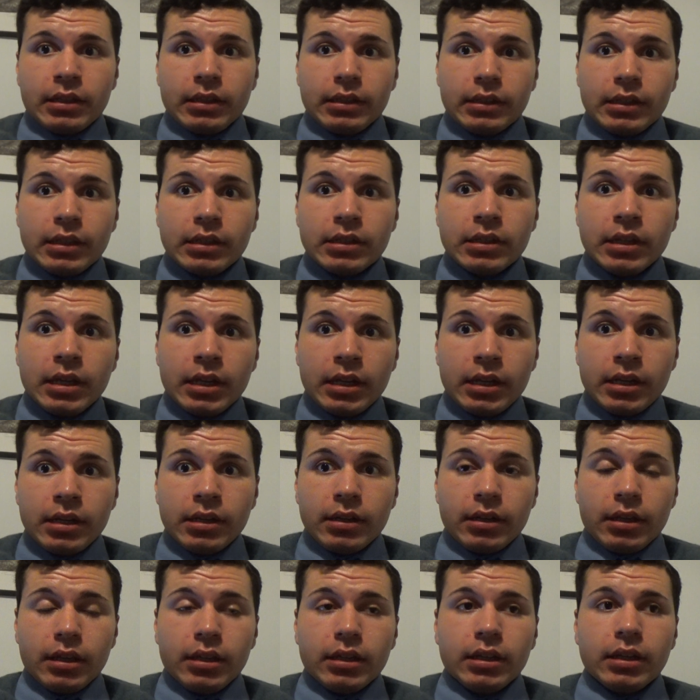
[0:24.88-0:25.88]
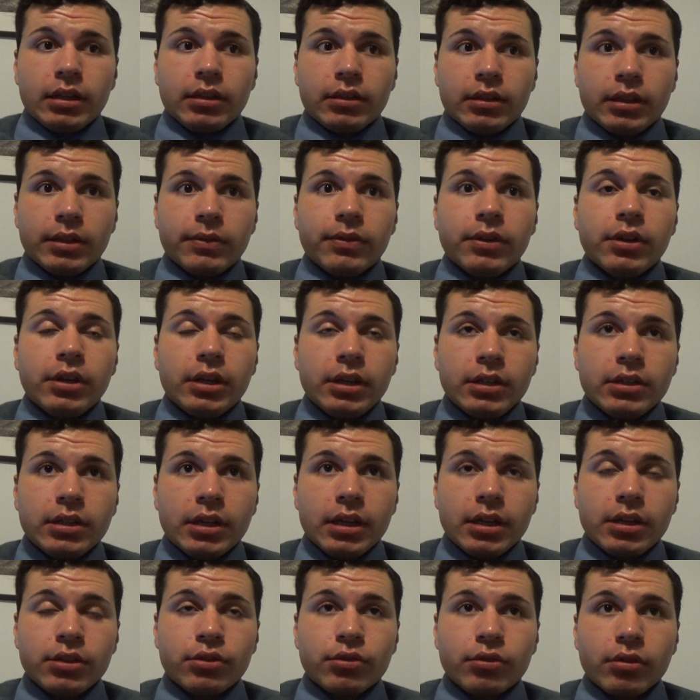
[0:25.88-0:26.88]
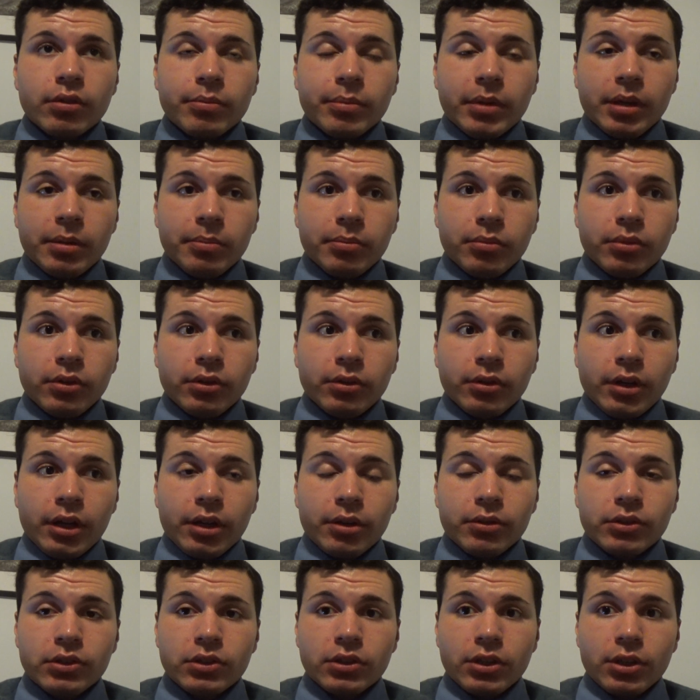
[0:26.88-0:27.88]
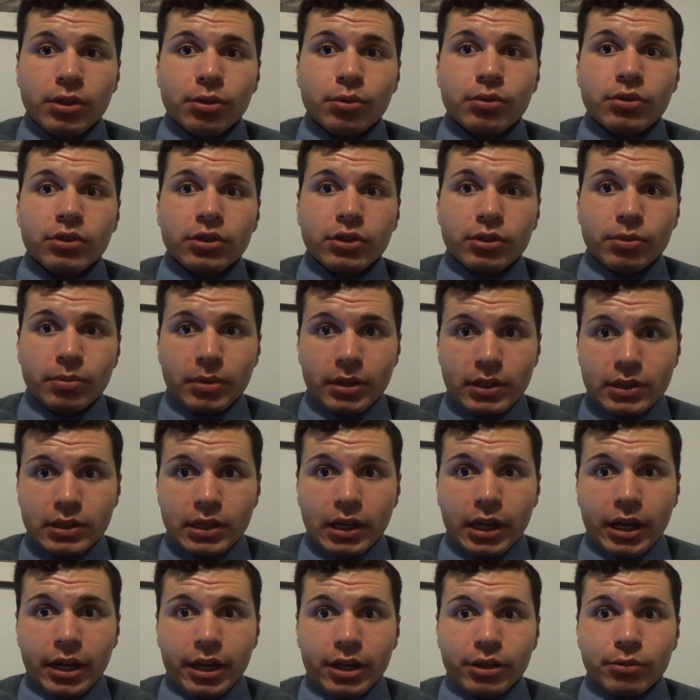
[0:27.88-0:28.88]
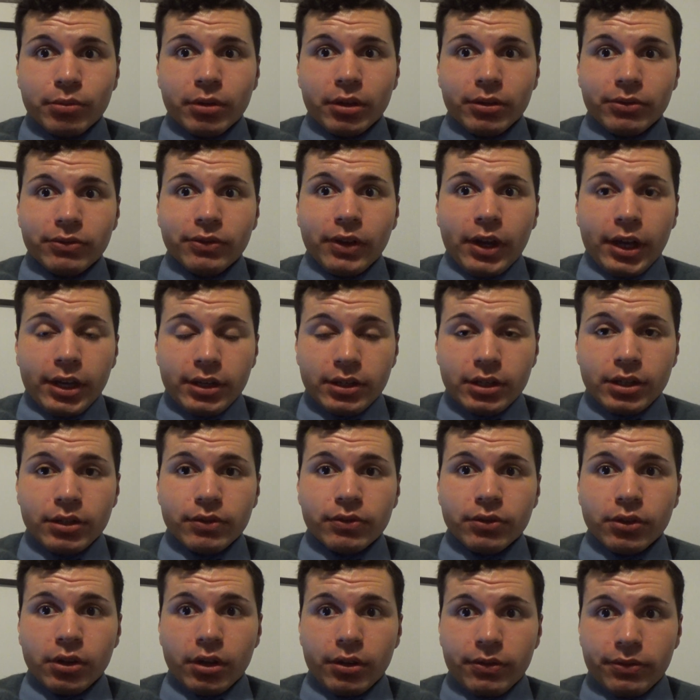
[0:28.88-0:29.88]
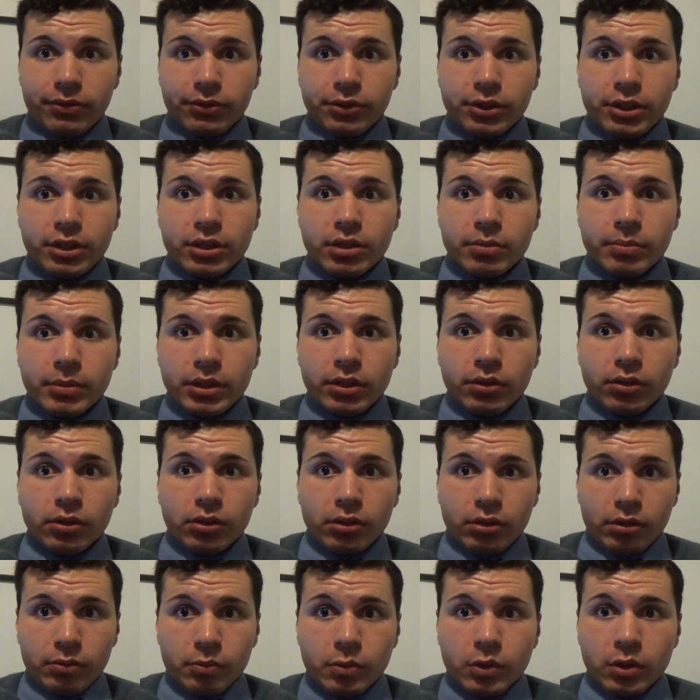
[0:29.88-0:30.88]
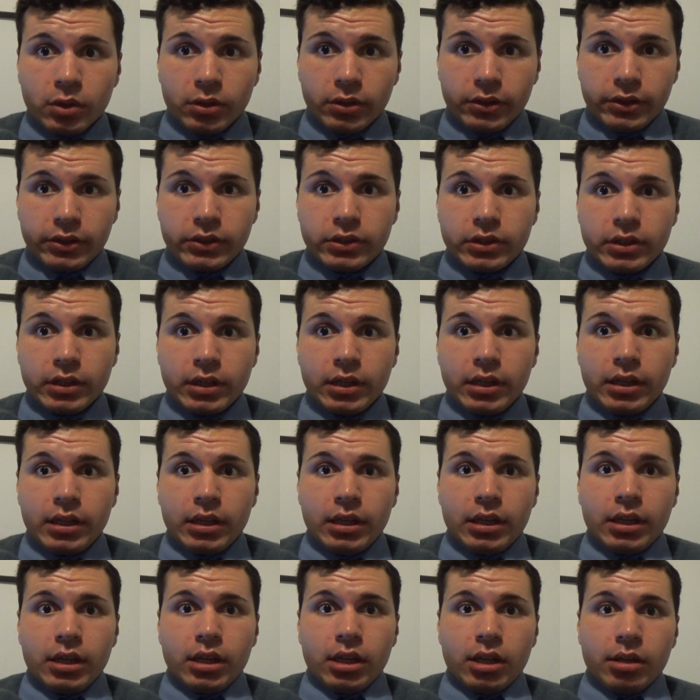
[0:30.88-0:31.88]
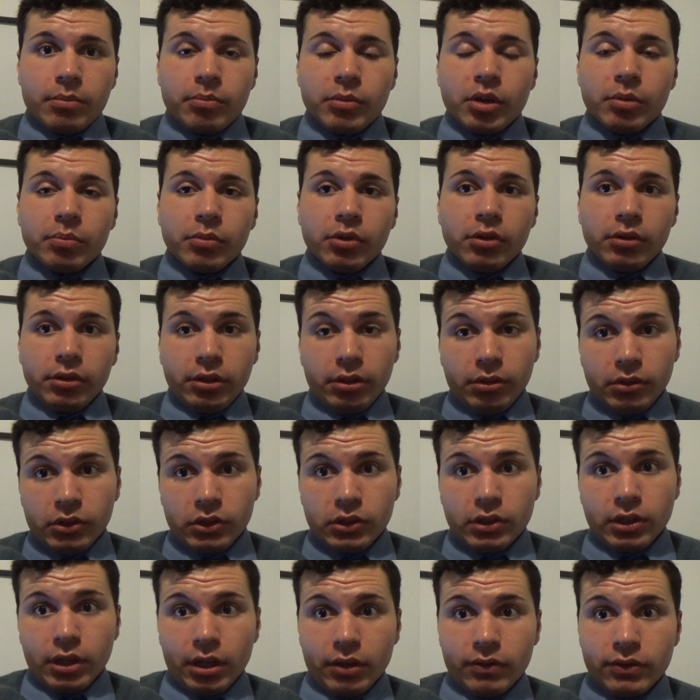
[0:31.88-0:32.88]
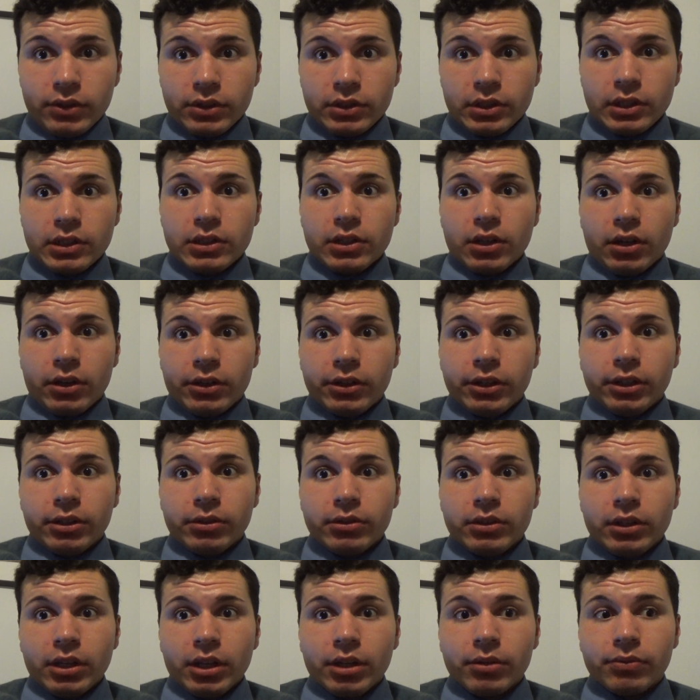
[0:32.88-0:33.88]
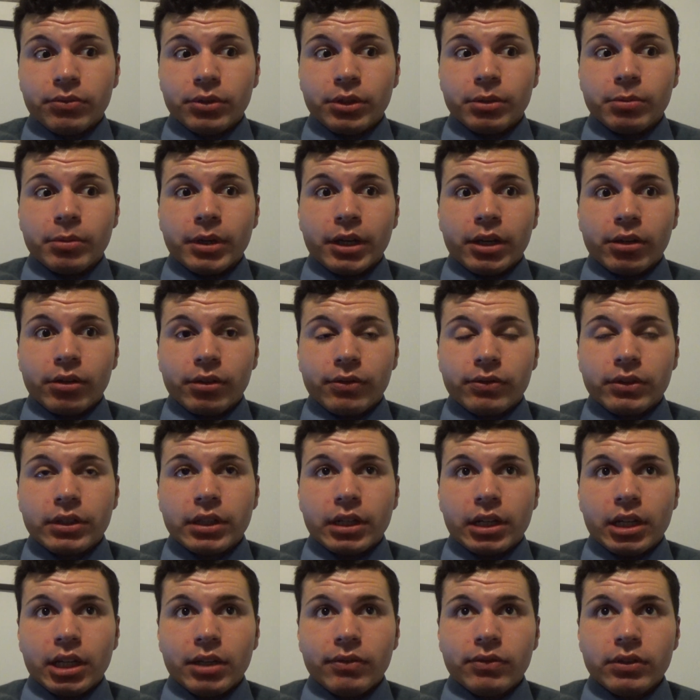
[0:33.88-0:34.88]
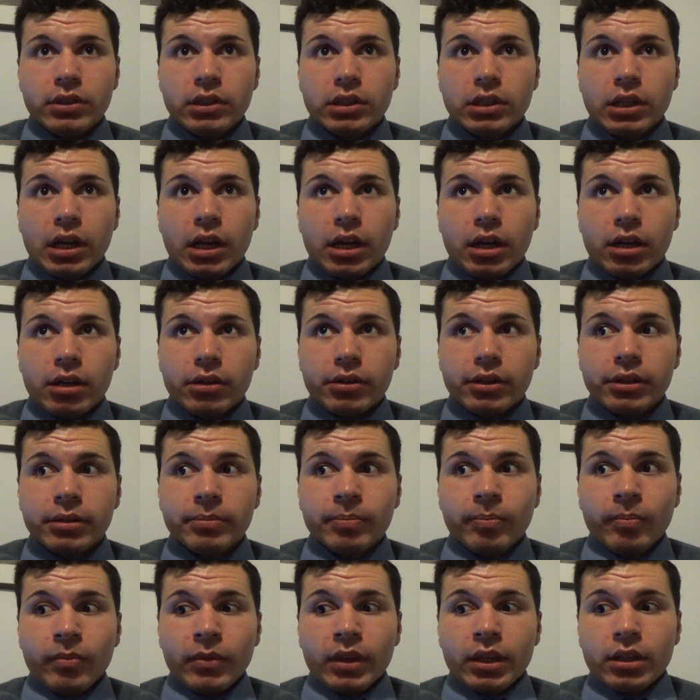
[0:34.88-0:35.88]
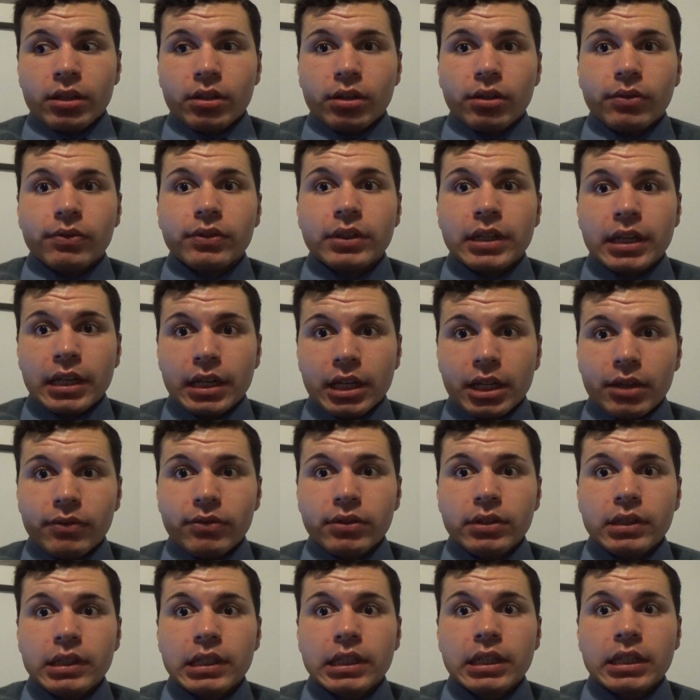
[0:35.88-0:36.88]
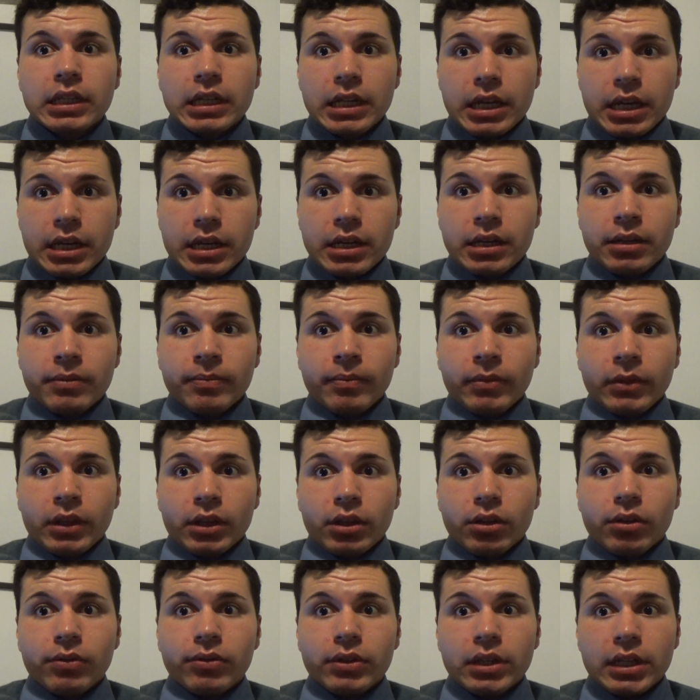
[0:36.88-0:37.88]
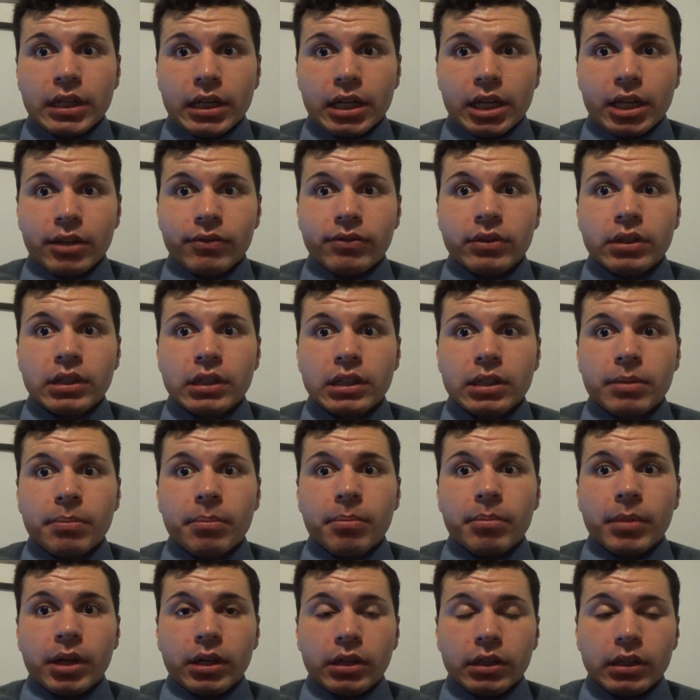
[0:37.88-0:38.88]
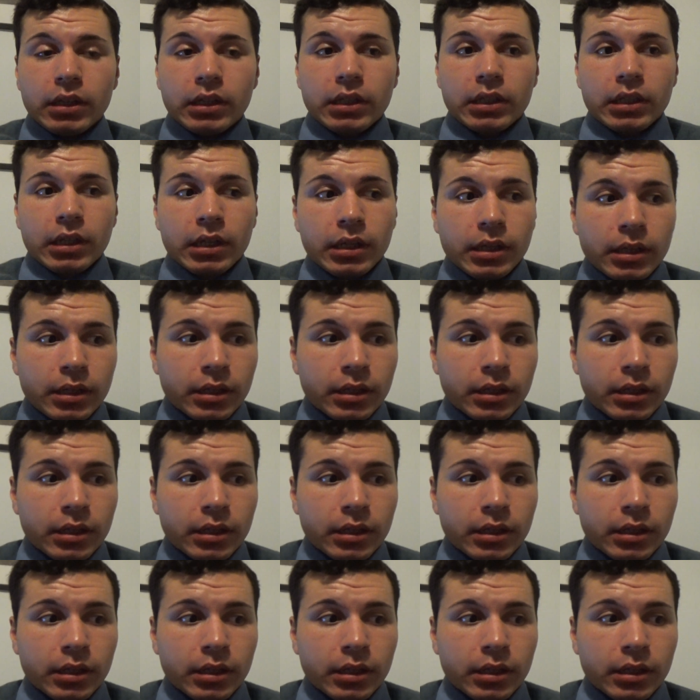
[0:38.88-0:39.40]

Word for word: the day, the very day to remember our soldiers who had died while fighting for our freedom in all wars. Memorial services are held everywhere of the eleventh hour of the eleventh day of the eleventh month.